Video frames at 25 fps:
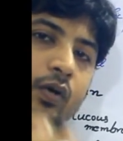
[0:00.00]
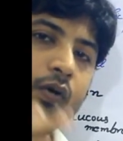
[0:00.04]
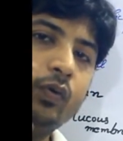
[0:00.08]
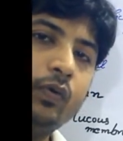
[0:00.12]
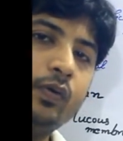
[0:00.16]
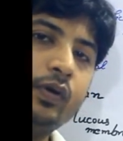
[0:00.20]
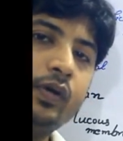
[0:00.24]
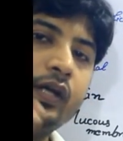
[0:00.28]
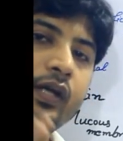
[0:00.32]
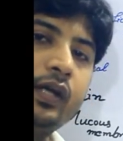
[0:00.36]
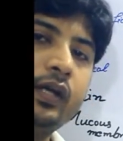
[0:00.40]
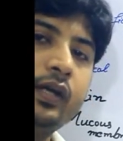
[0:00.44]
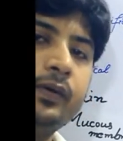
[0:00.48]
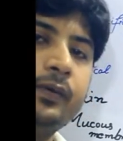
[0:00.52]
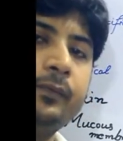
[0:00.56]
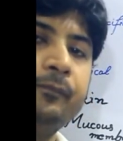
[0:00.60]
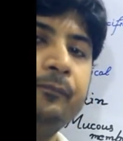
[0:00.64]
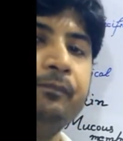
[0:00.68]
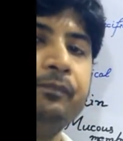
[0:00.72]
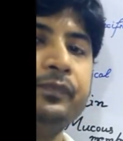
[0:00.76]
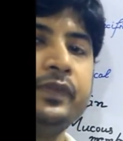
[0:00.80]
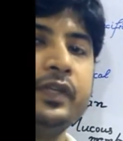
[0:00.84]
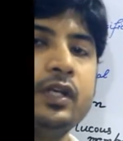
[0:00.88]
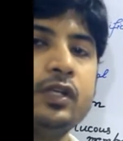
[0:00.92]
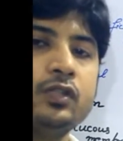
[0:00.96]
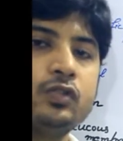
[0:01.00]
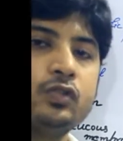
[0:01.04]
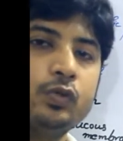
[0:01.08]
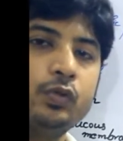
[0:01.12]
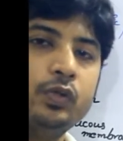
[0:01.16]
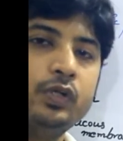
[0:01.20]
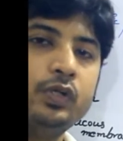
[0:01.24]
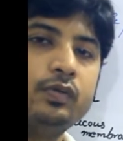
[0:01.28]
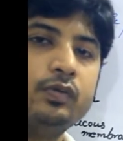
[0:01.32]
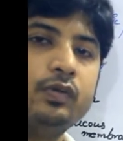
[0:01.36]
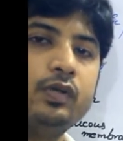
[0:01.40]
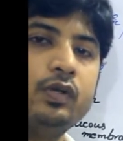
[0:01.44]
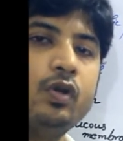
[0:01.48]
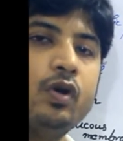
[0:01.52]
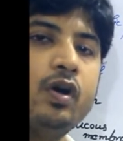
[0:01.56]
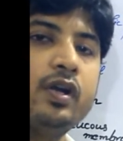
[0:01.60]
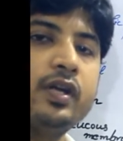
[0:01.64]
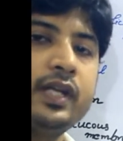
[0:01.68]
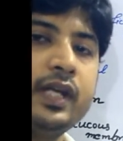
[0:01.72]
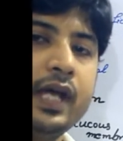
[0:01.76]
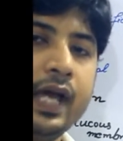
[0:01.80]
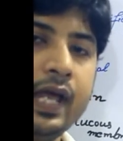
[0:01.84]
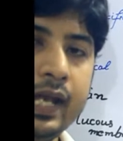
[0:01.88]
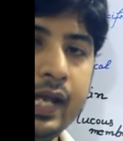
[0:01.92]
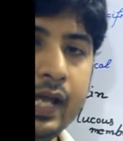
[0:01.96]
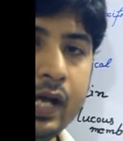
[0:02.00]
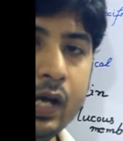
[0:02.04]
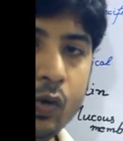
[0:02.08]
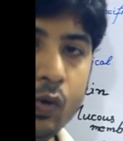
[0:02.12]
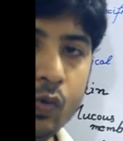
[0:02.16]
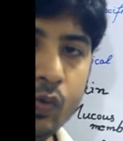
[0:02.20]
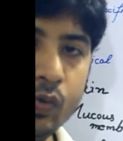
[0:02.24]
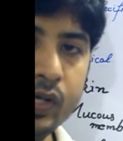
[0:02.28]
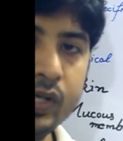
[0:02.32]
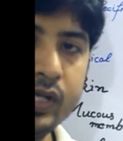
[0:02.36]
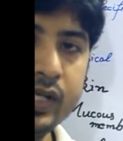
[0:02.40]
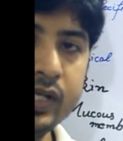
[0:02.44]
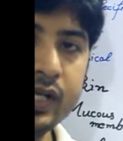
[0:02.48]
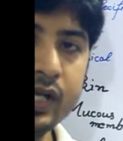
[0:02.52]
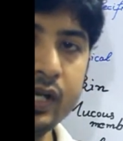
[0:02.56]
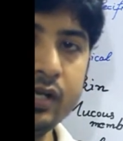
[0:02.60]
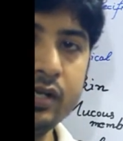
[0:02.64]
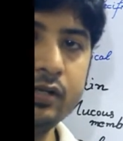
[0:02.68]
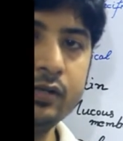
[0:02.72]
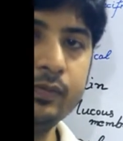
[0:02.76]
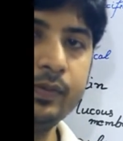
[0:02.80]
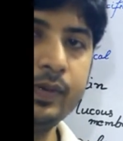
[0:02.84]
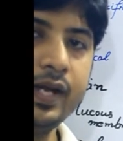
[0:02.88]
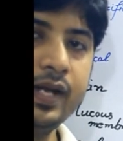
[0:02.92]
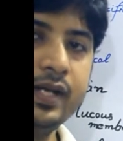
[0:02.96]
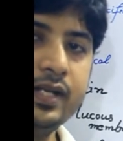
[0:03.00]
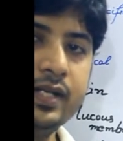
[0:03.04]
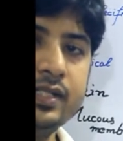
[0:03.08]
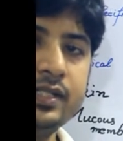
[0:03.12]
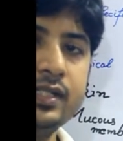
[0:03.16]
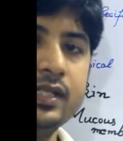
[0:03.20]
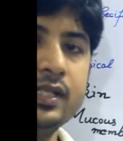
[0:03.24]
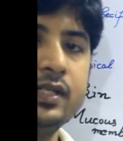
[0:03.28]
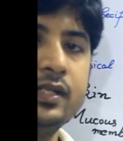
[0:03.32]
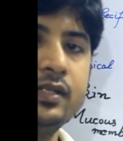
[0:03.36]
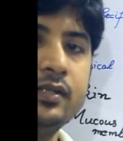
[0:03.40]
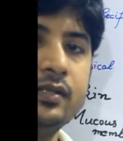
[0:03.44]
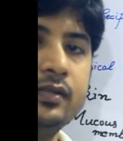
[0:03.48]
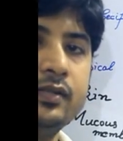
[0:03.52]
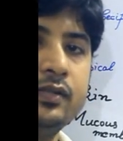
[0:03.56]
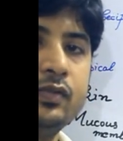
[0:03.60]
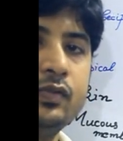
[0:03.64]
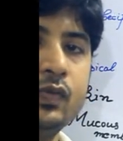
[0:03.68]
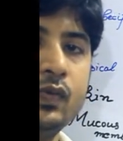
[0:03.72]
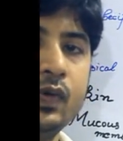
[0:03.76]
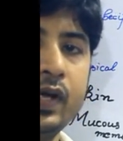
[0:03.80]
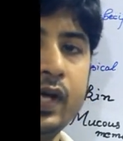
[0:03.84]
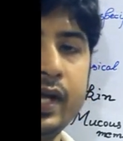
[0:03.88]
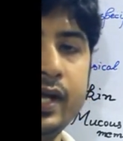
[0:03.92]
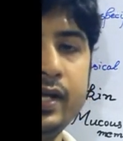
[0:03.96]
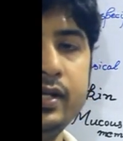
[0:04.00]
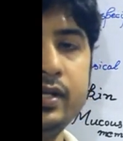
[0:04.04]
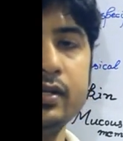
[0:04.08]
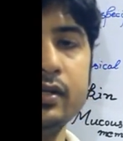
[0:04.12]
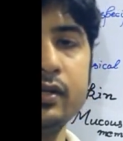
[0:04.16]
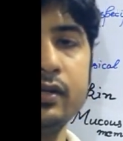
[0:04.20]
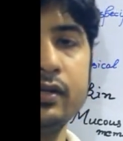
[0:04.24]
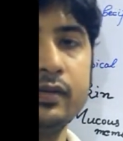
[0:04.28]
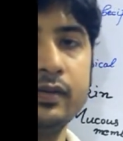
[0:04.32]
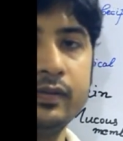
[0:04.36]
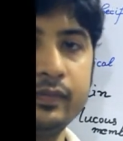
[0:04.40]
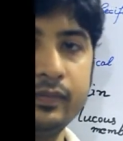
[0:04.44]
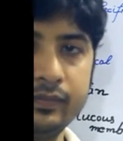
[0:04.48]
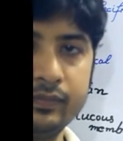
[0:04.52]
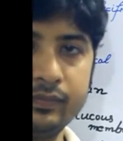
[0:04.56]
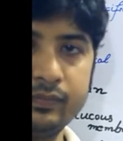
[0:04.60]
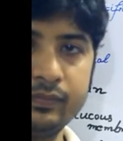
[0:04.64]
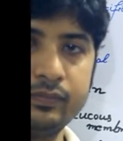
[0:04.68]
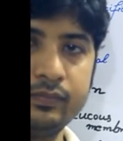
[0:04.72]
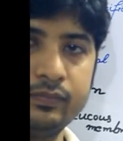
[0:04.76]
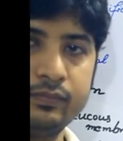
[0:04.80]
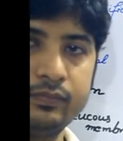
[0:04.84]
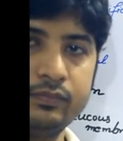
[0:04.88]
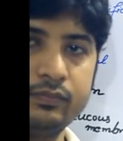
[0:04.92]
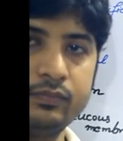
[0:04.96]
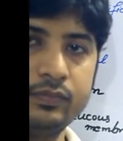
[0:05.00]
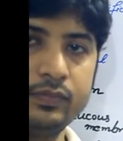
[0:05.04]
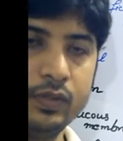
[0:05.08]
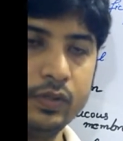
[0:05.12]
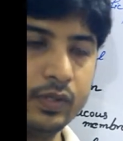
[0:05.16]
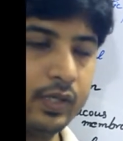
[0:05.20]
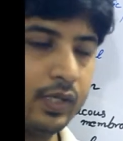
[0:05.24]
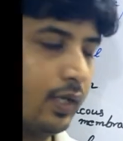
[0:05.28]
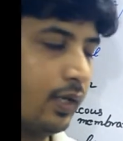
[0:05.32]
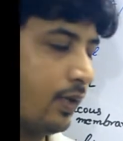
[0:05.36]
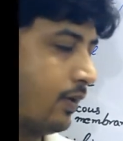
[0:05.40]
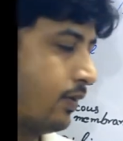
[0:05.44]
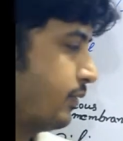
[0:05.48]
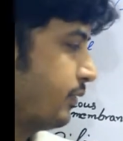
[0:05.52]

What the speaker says: Okay, so it will not allow any kind of antigen to enter. Okay,